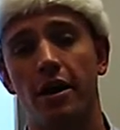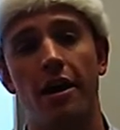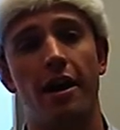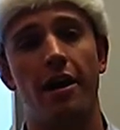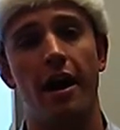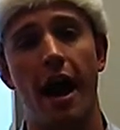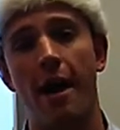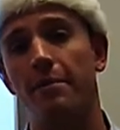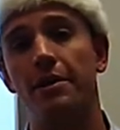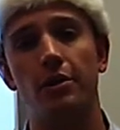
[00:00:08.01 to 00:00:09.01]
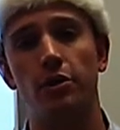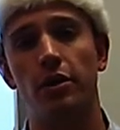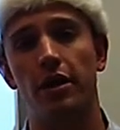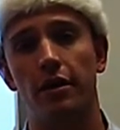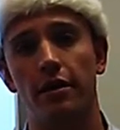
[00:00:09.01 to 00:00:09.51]
and a Happy New
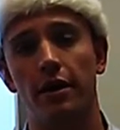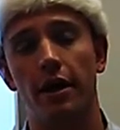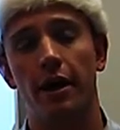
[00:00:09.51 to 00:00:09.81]
Year.